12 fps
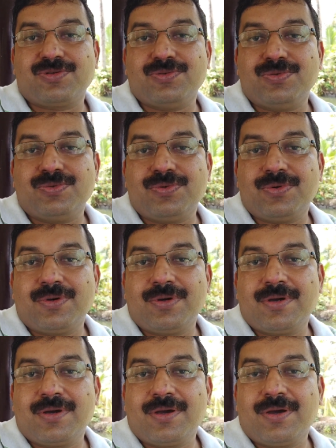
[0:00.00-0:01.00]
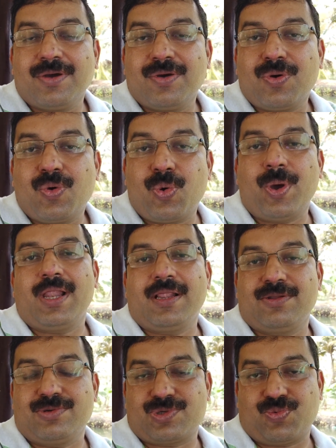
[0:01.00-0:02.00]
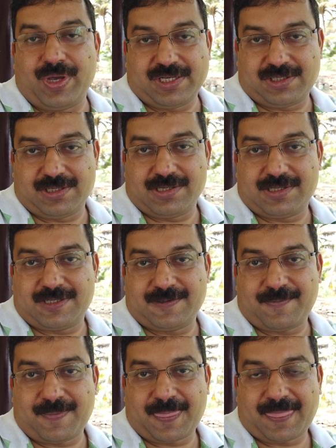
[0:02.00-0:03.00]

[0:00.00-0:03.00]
to quell those questions.